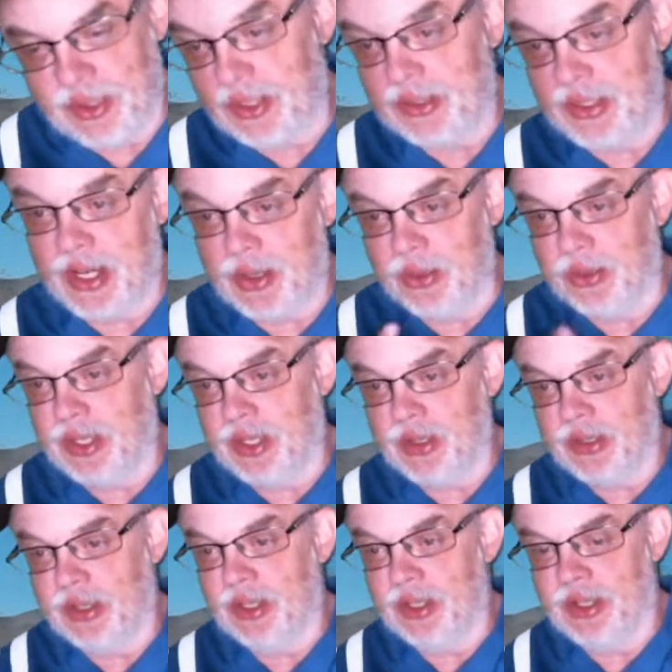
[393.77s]
unless I go get
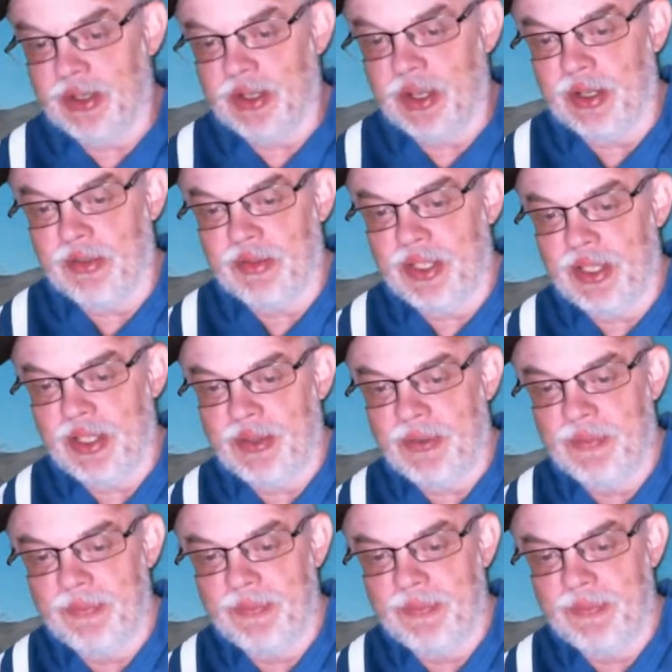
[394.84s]
her in an RV.